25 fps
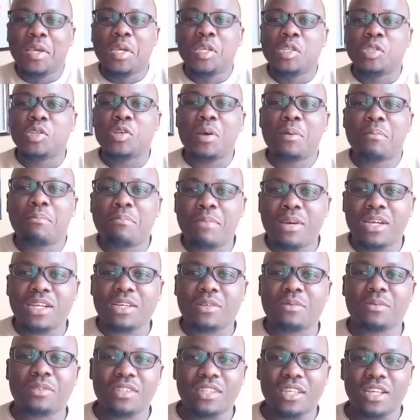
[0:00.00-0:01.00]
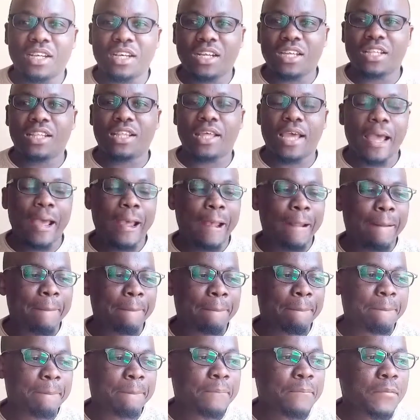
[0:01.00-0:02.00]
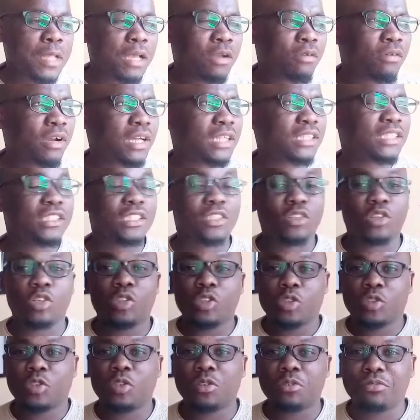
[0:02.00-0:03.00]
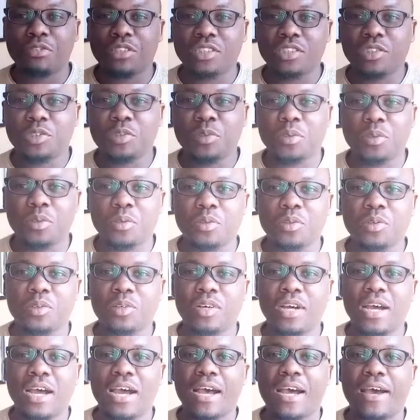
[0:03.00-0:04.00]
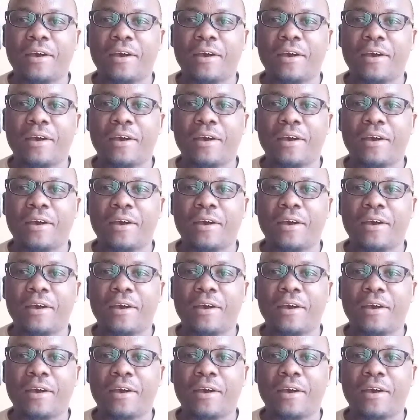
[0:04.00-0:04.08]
So I'm back with another quite controversial